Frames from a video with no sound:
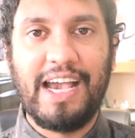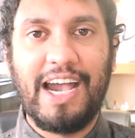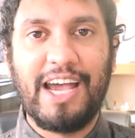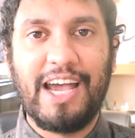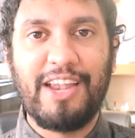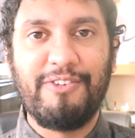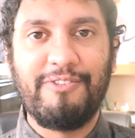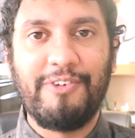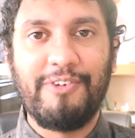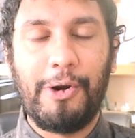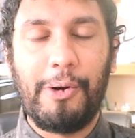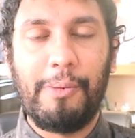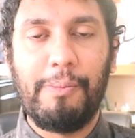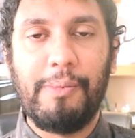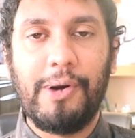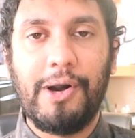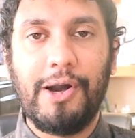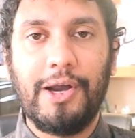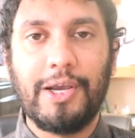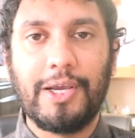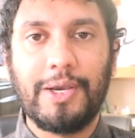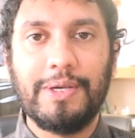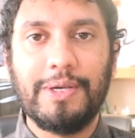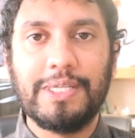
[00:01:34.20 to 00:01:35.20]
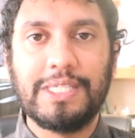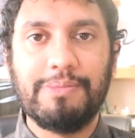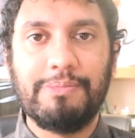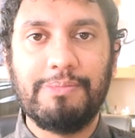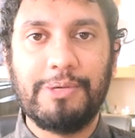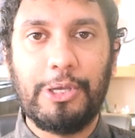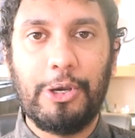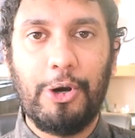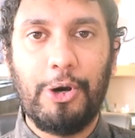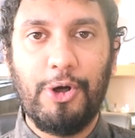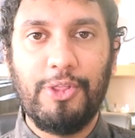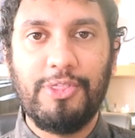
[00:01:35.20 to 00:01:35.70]
and Velma are going to
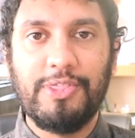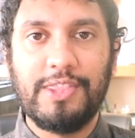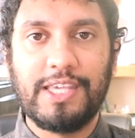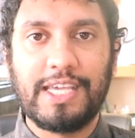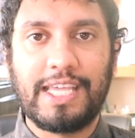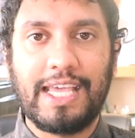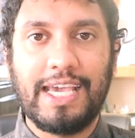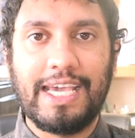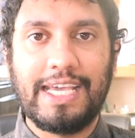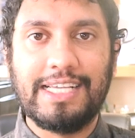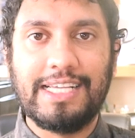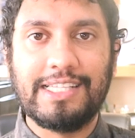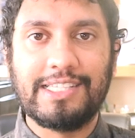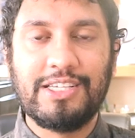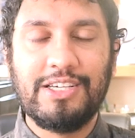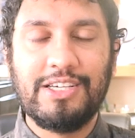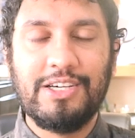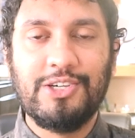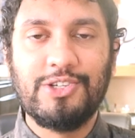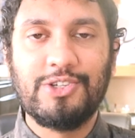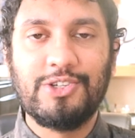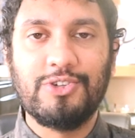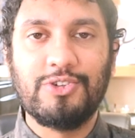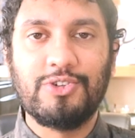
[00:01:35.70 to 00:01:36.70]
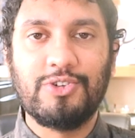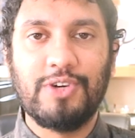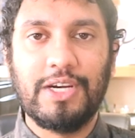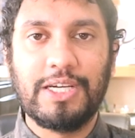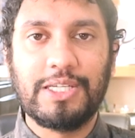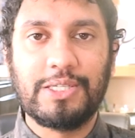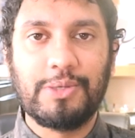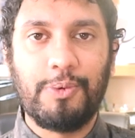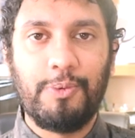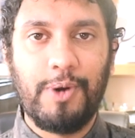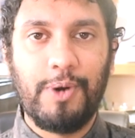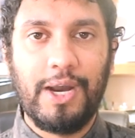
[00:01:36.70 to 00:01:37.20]
be on the case to try
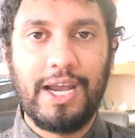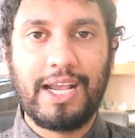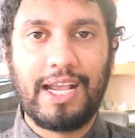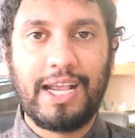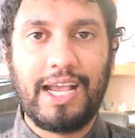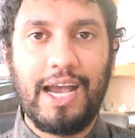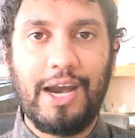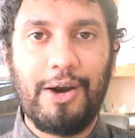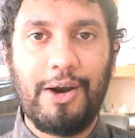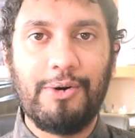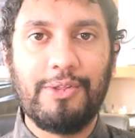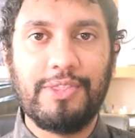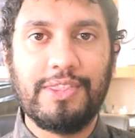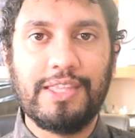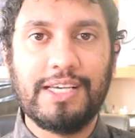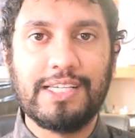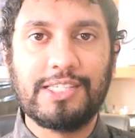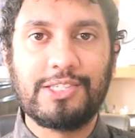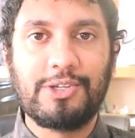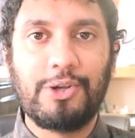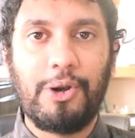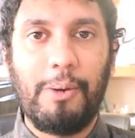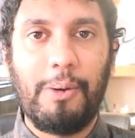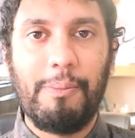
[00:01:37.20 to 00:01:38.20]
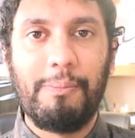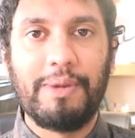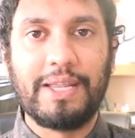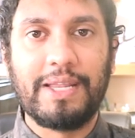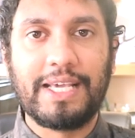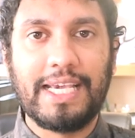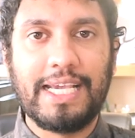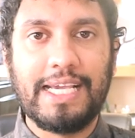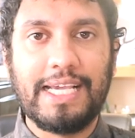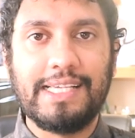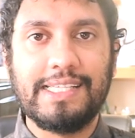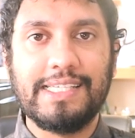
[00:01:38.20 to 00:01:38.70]
to work out this
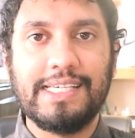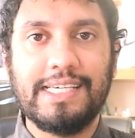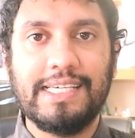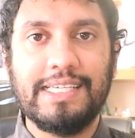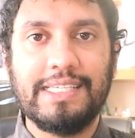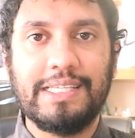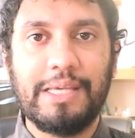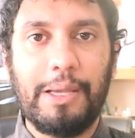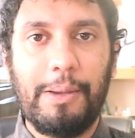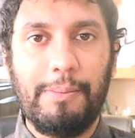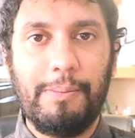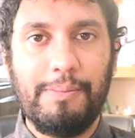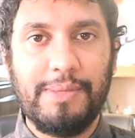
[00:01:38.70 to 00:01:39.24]
complicated